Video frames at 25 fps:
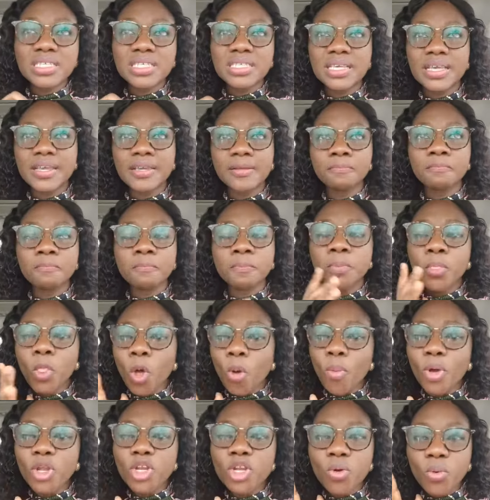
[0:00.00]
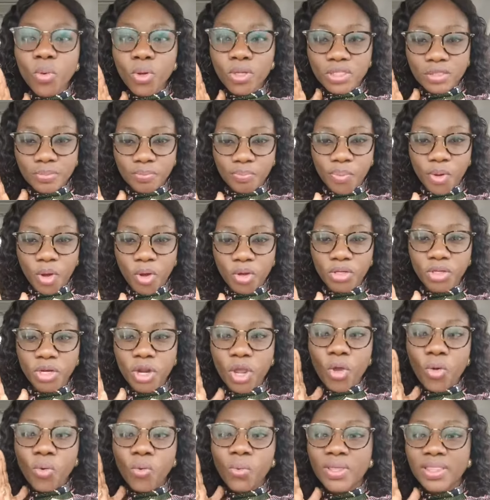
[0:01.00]
say nobody was born
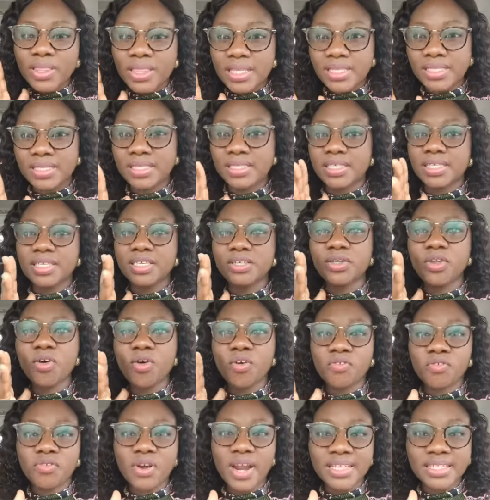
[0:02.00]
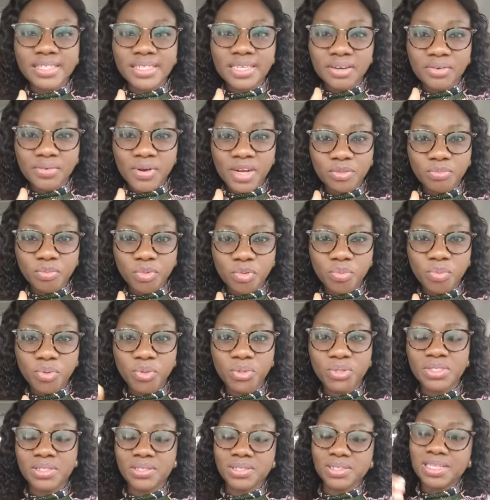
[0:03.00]
with the skill of writing grant
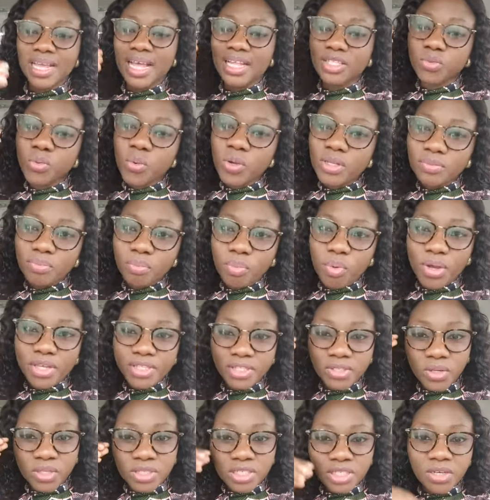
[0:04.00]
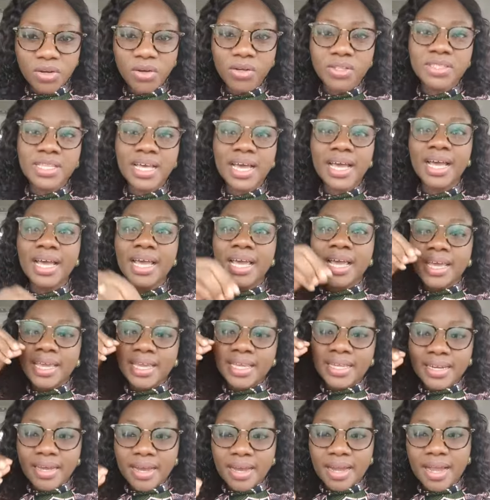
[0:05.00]
proposals. At one point or the other
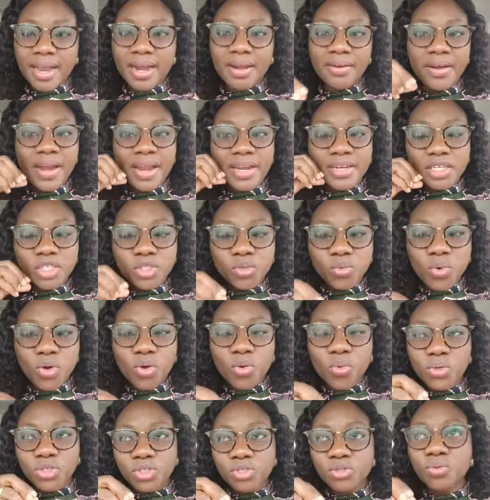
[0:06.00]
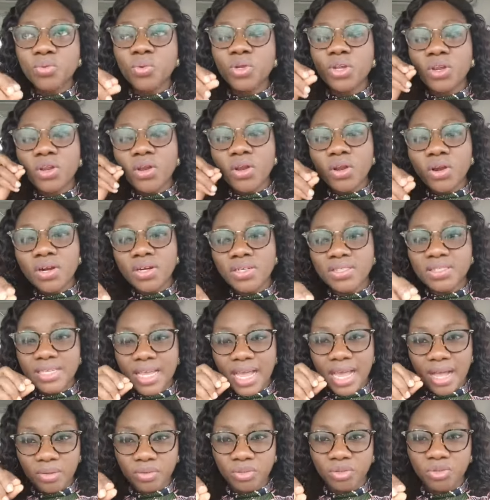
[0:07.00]
in our career, in this work we do, we learned
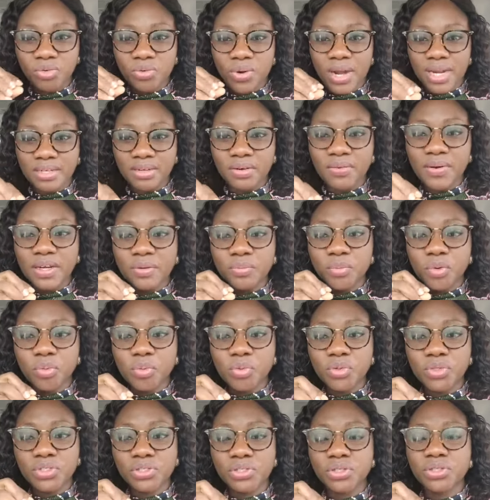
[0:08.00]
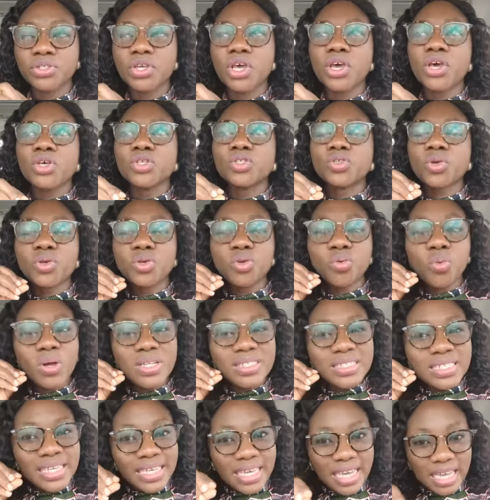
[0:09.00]
how to write grant proposals. So you
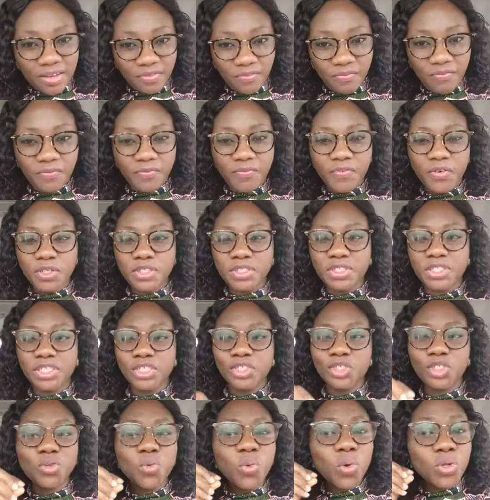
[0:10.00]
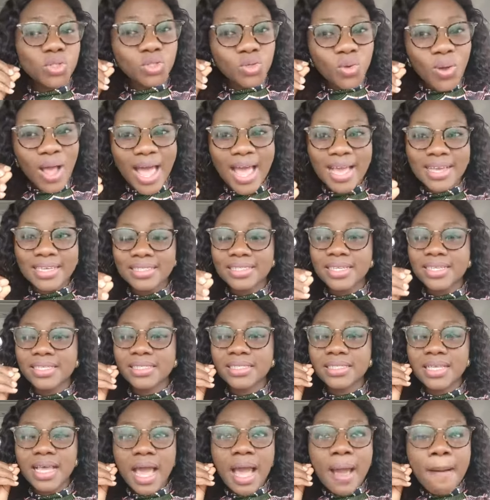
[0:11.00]
want to get funding, you want to
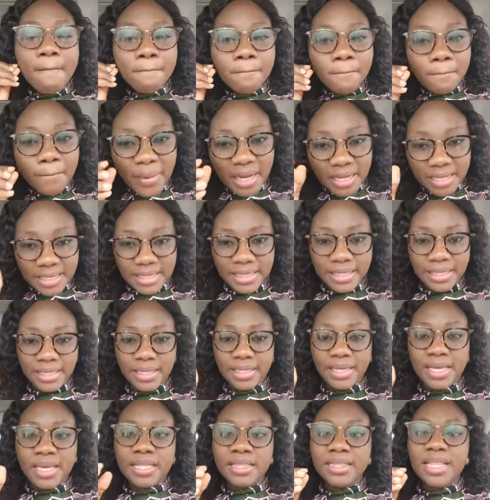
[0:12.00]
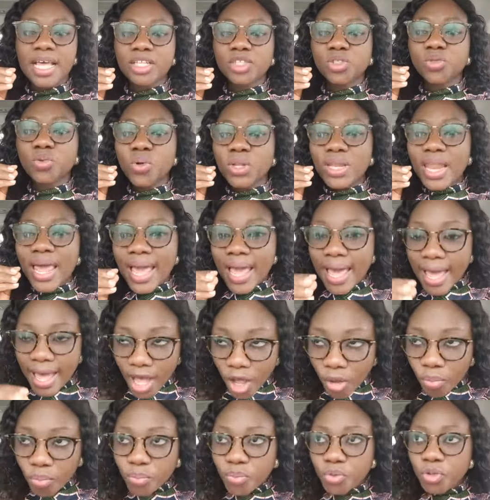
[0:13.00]
access money that will
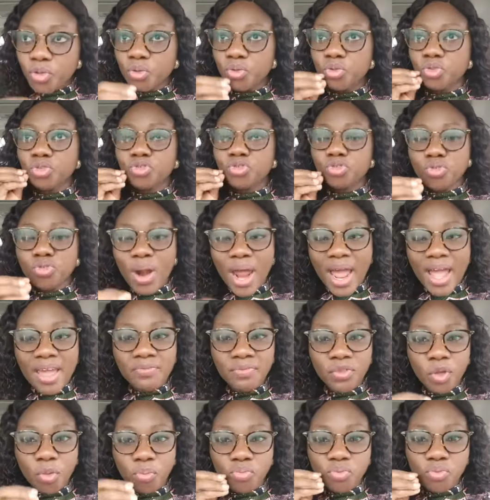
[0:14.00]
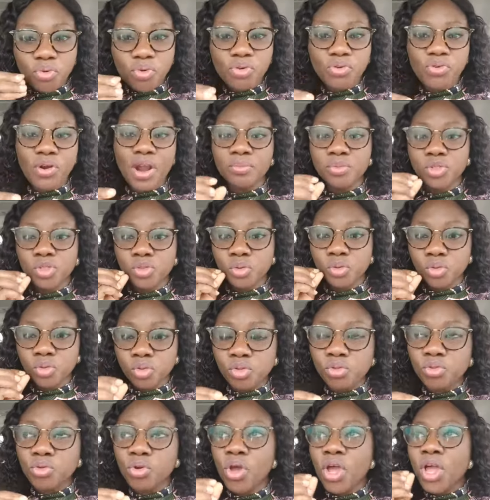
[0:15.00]
help you drive the programs you
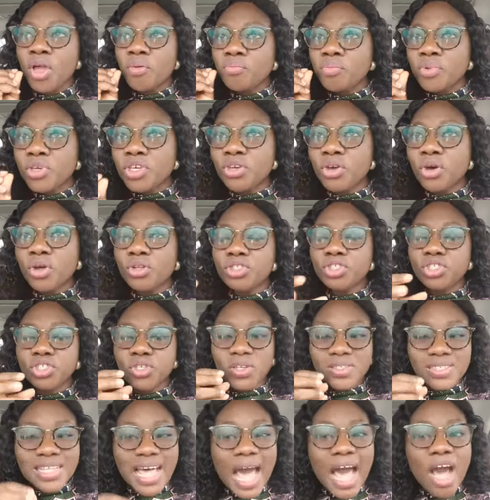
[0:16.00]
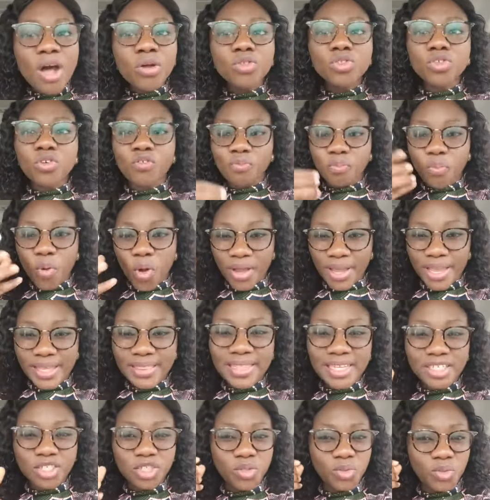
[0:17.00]
do beyond just out of
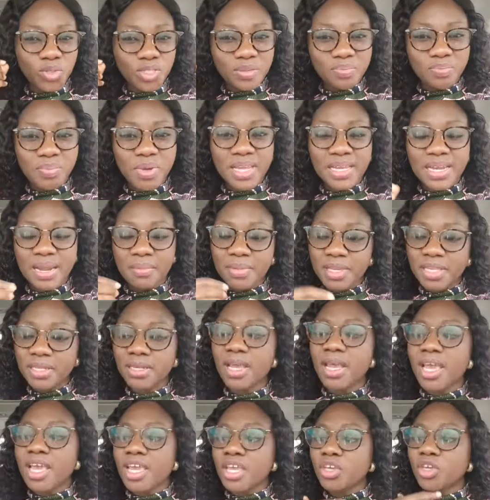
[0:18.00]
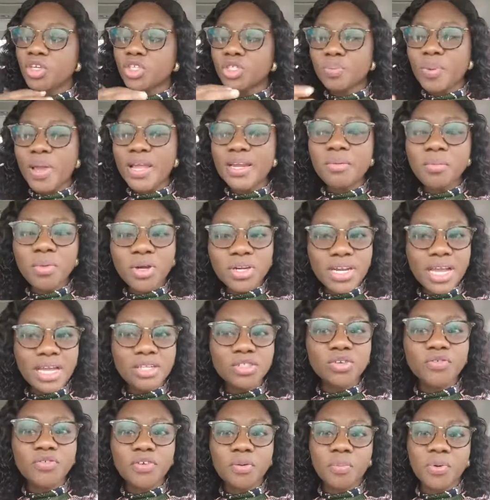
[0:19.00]
pocket that you spend. I mean, you're spending money
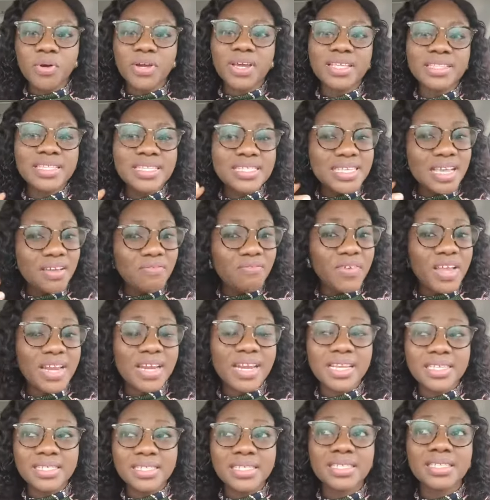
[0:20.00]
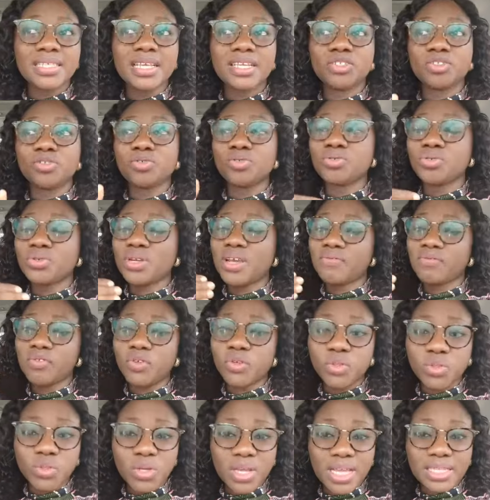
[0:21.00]
out of your pocket. These are finances that you could have
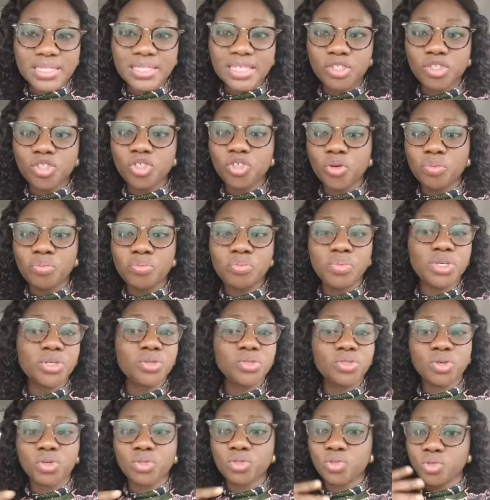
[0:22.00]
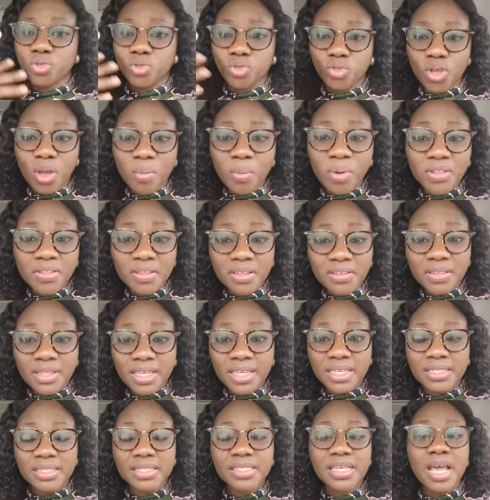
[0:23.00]
used to cater to your bills or to some other
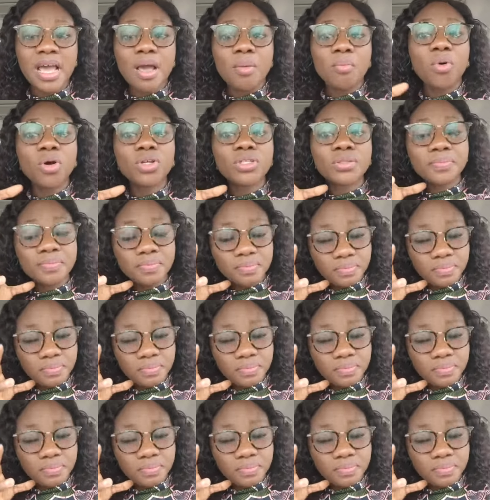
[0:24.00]
things, but